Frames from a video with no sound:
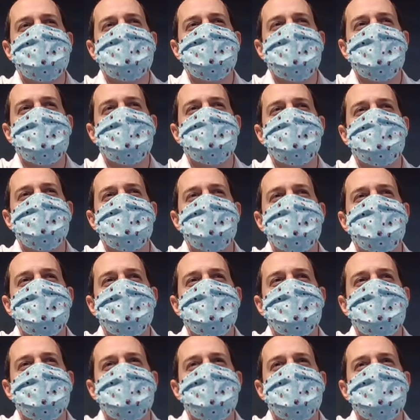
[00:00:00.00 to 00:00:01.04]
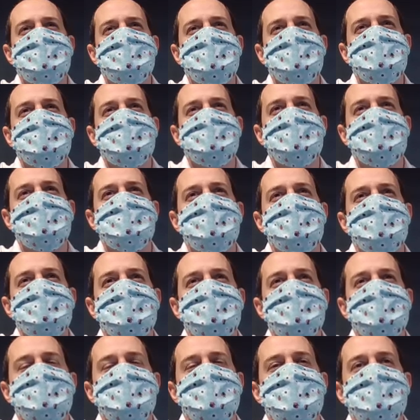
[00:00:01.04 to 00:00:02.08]
has actual valence.
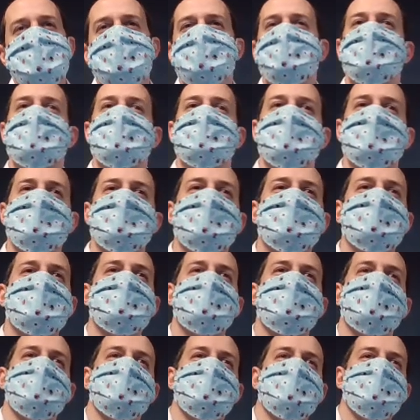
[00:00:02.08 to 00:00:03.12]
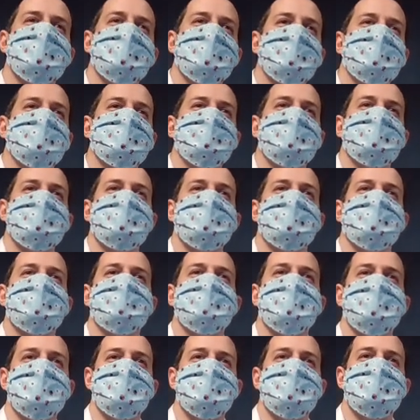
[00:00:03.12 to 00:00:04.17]
Anyway, I can think about it further,
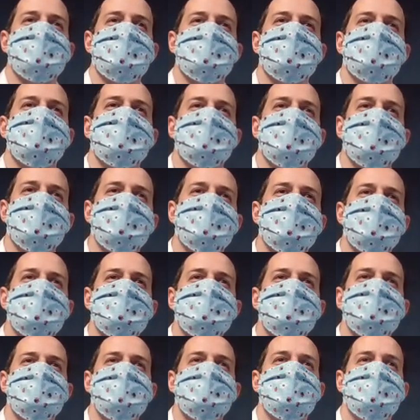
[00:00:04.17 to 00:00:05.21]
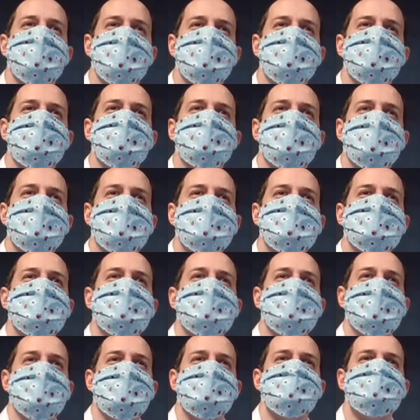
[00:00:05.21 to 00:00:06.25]
but that would be my first response
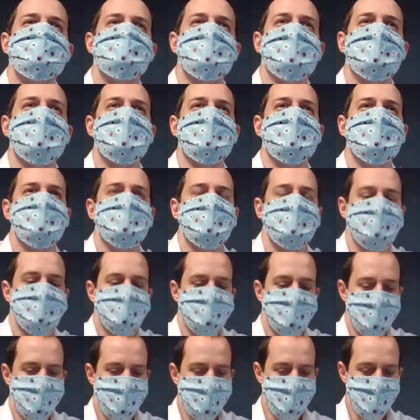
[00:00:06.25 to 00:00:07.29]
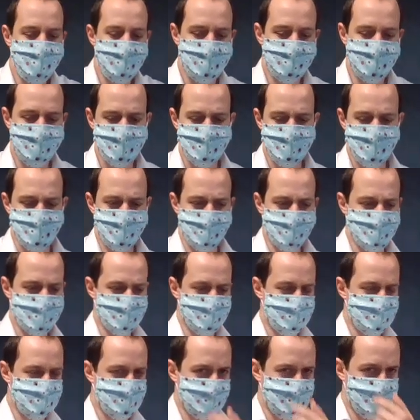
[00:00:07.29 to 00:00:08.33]
to that. Let's talk
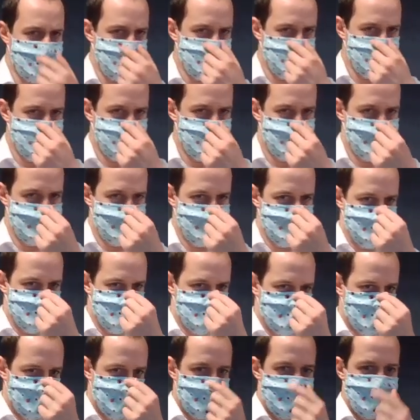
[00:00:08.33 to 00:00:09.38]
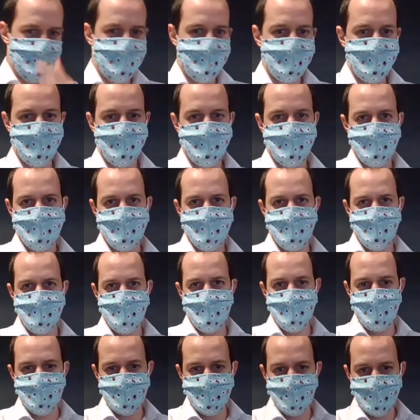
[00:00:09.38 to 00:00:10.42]
today.
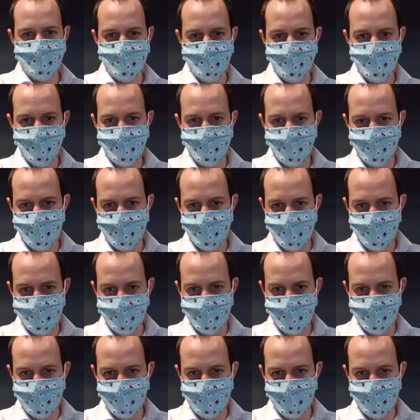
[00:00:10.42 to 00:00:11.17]
Let me stop the video.